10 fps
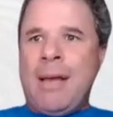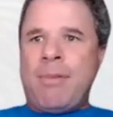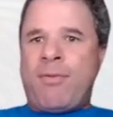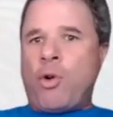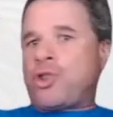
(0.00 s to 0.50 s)

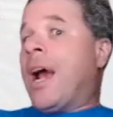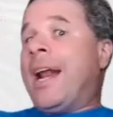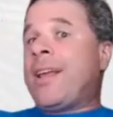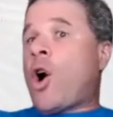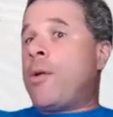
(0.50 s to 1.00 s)
before
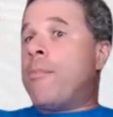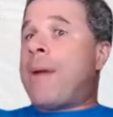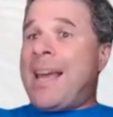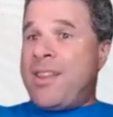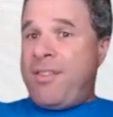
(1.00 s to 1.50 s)
trading on
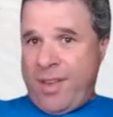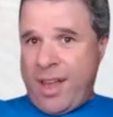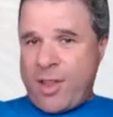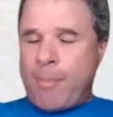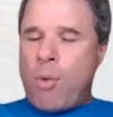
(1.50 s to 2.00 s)
May the
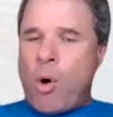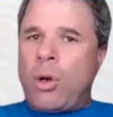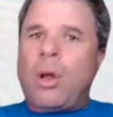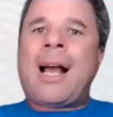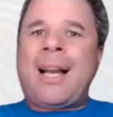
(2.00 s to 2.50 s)
5th, I'm more
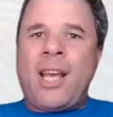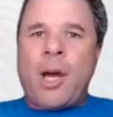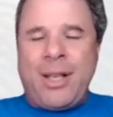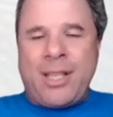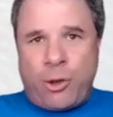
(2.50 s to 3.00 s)
likely
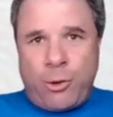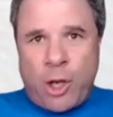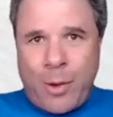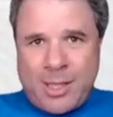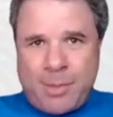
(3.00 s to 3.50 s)
going
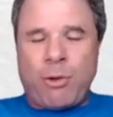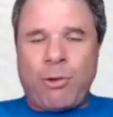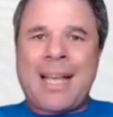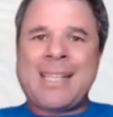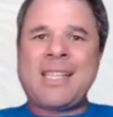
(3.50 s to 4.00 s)
to be
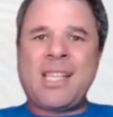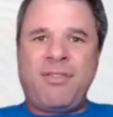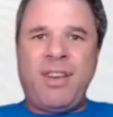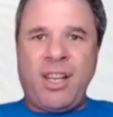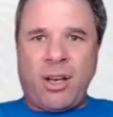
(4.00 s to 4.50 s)
releasing this
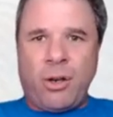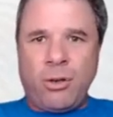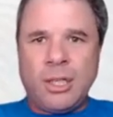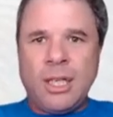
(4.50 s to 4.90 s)
video